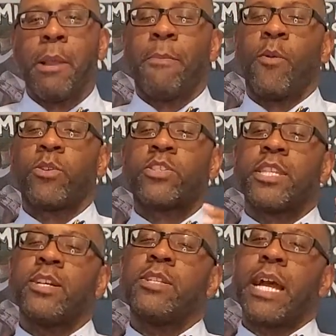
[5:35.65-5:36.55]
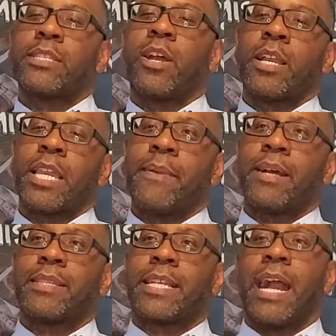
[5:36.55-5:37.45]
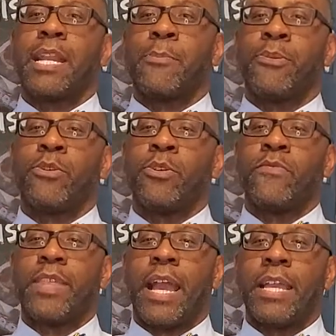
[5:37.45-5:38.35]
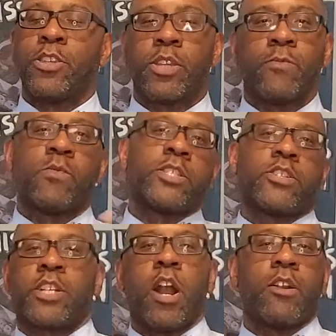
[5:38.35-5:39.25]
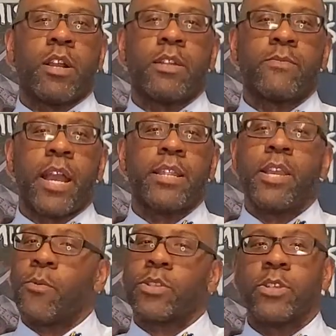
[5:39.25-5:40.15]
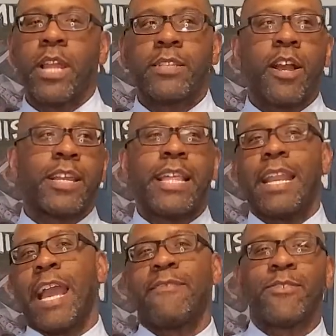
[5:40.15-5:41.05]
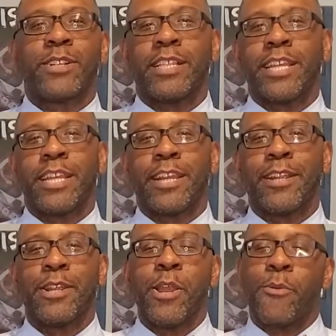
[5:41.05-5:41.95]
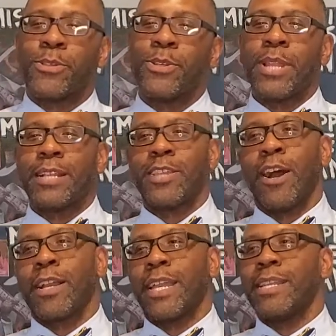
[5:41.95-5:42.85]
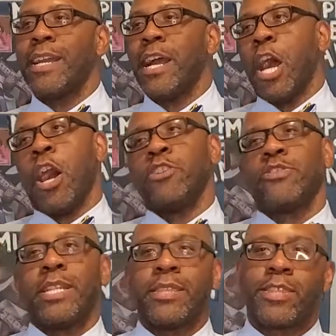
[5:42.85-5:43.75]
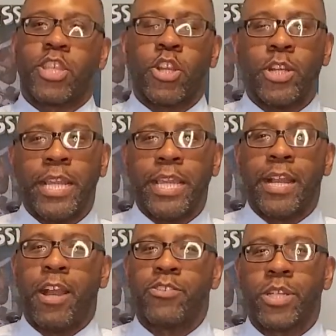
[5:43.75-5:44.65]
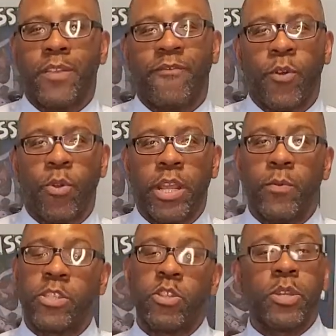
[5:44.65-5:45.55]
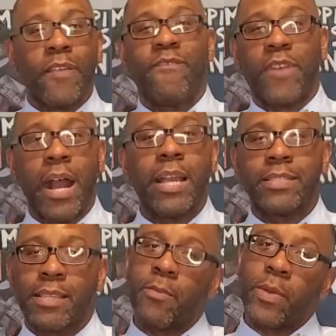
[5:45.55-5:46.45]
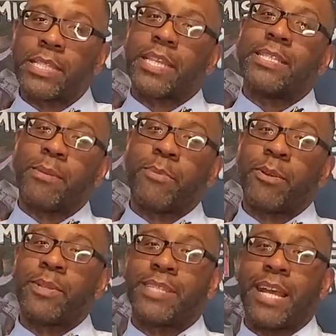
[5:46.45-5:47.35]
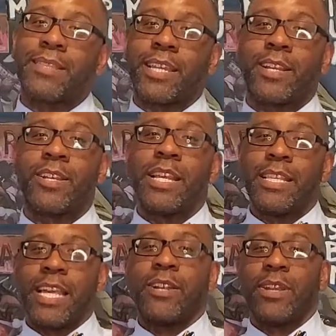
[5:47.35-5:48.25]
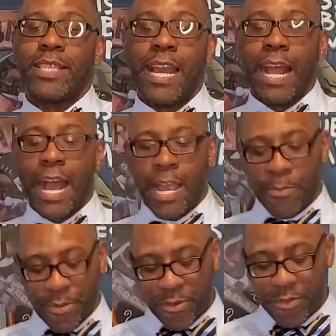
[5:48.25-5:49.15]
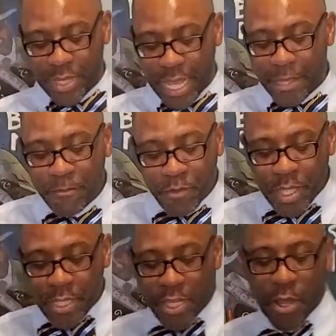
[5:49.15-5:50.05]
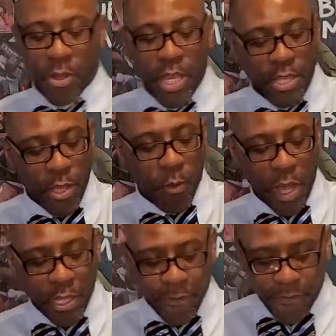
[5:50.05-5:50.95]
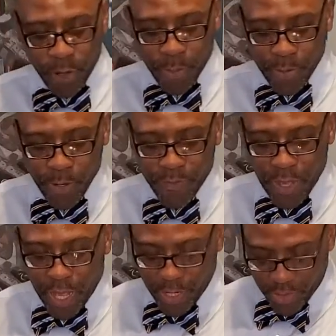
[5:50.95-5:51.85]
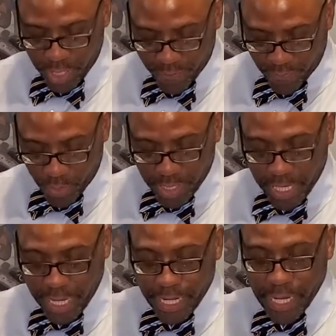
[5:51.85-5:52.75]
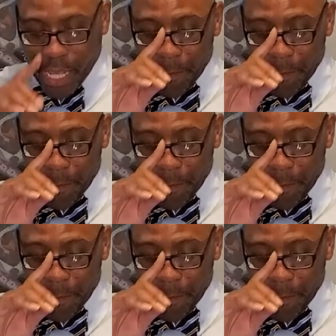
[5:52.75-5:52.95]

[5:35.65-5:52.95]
But we're still not talking about the kind of proof that you can run your car on, right? We're still not talking that Everclear. We're still not talking 130, 140, which you can find some whiskeys and bourbons out there that are at that high of proof, okay? So the Weller Foolproof 114.